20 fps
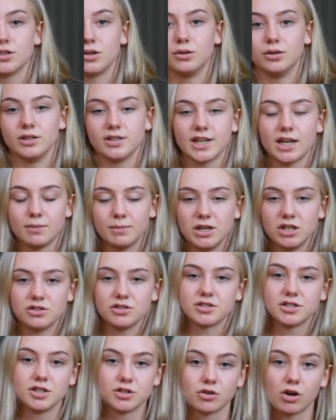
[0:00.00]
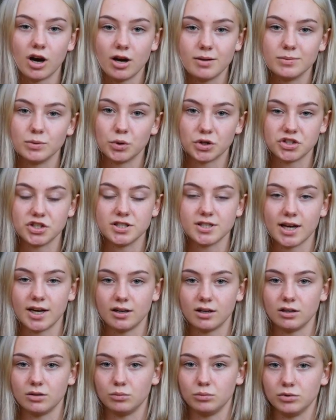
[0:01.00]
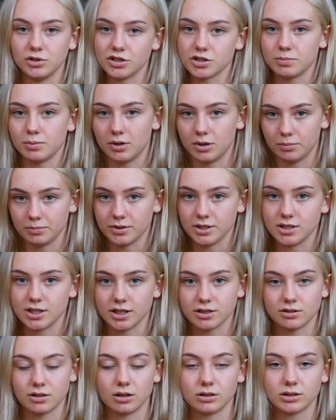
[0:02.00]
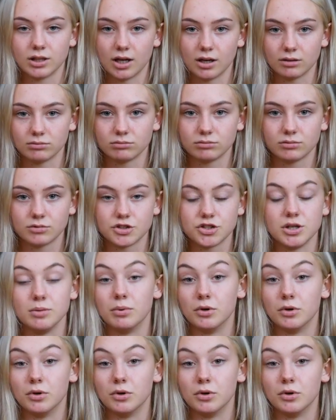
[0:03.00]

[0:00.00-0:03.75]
So instead of me just describing what she said, we'll just put up the TikTok that she